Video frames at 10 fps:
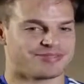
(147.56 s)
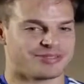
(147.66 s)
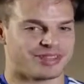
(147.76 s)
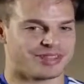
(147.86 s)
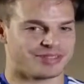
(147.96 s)

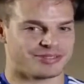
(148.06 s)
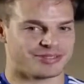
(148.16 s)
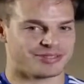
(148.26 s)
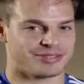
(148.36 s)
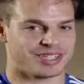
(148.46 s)
with, you
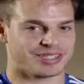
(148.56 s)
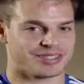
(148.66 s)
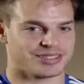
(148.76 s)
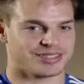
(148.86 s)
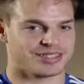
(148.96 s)
know,
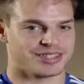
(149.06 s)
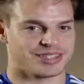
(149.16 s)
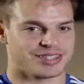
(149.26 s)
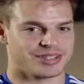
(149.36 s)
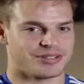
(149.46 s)
just
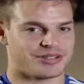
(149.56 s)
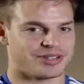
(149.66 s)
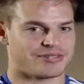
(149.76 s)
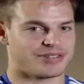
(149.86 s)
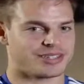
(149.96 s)

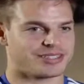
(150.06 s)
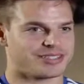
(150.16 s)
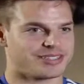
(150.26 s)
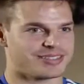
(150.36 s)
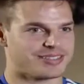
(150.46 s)
3
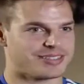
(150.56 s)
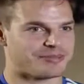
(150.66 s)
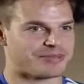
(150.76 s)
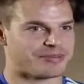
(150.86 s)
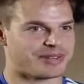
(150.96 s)
defeats in
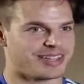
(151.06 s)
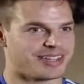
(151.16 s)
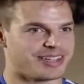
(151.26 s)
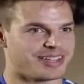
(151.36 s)
the Premier League,